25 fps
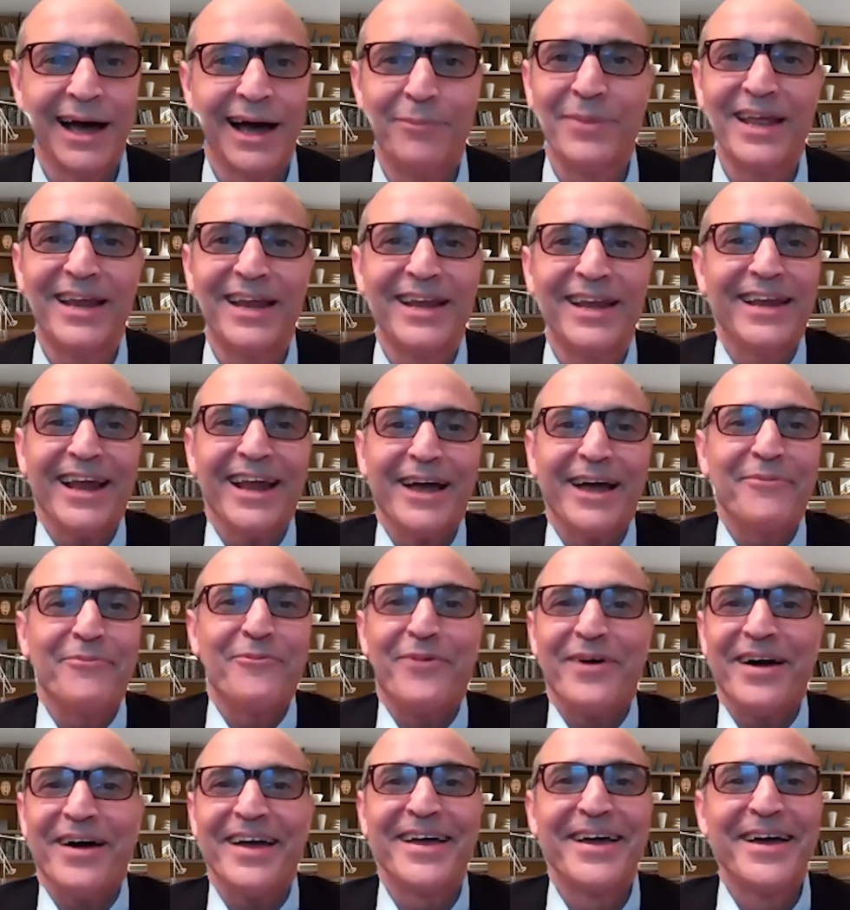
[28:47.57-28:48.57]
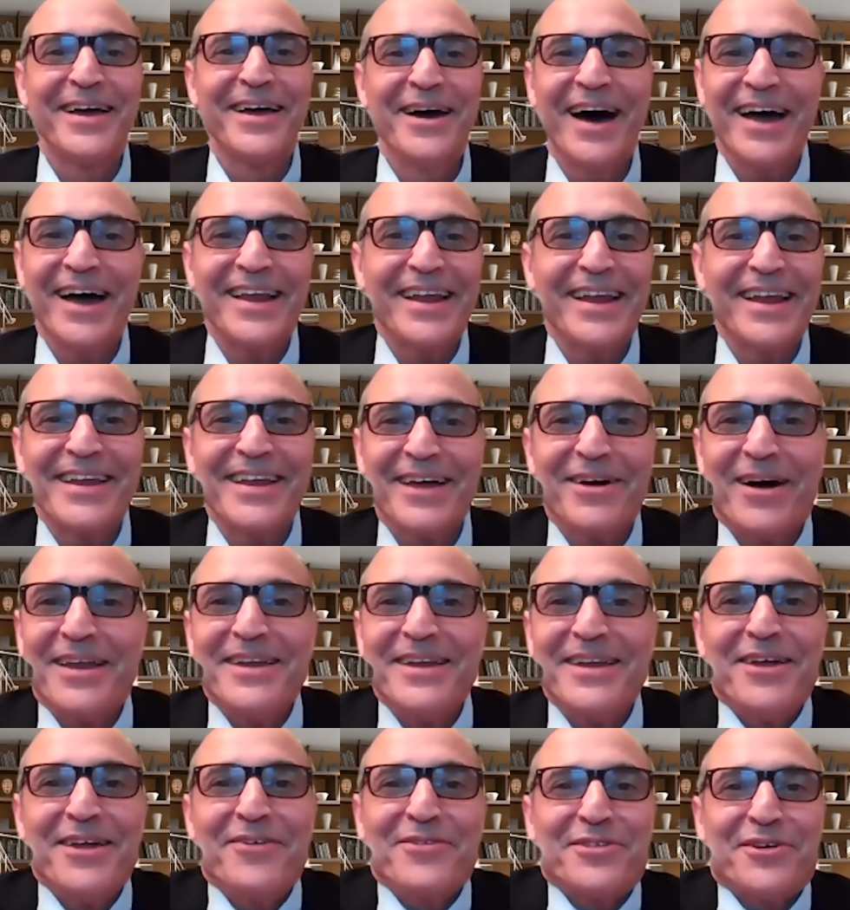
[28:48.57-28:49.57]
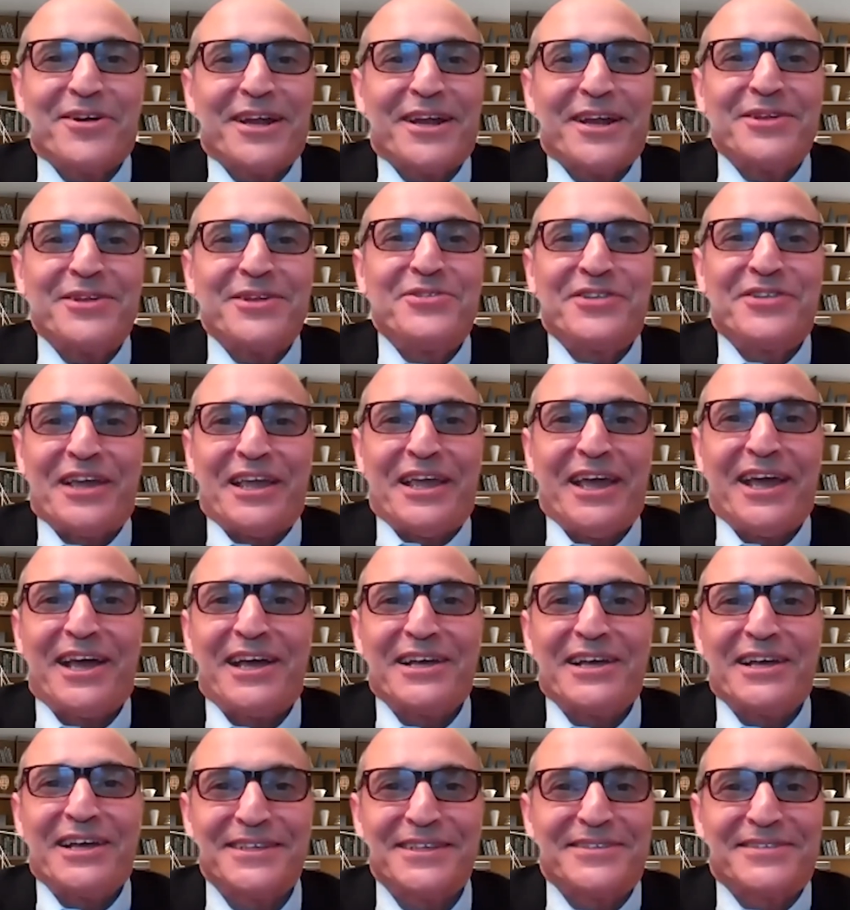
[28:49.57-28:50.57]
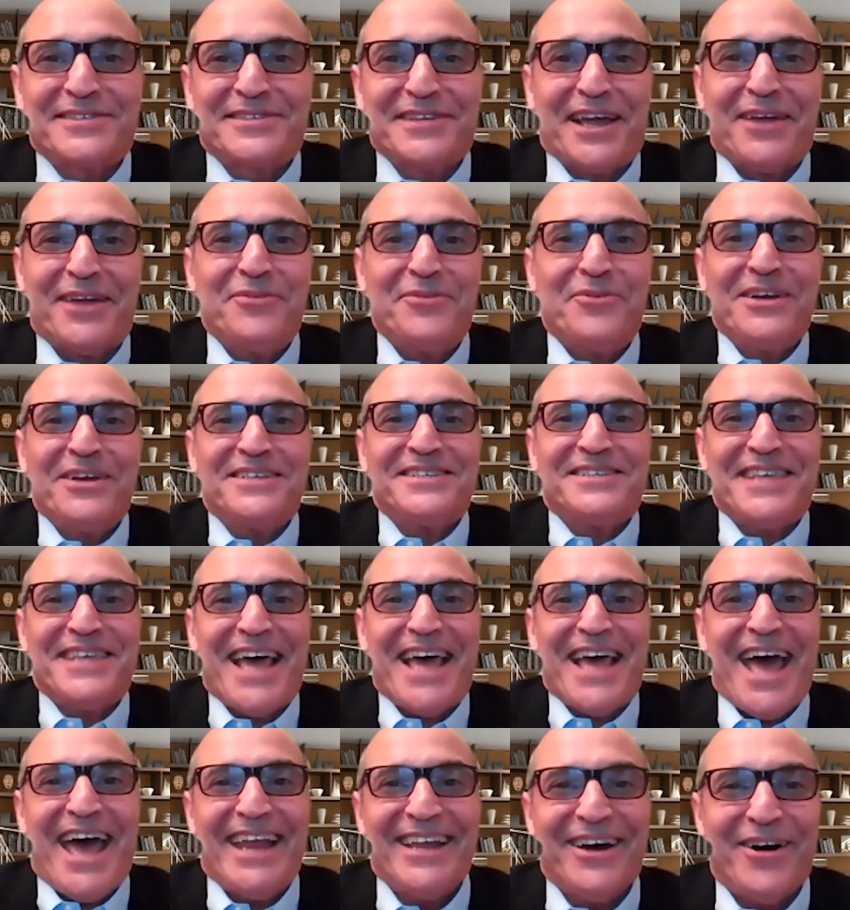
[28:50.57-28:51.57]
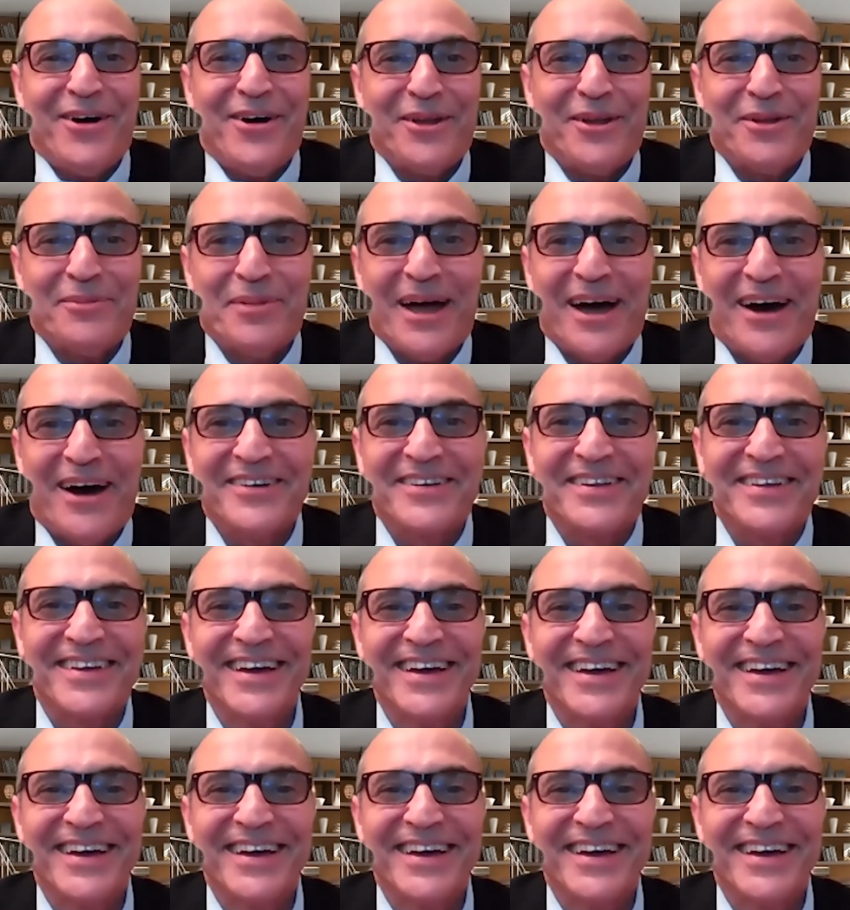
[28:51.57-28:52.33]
I mean, I never thought I'd use a gig a second. What is that all about?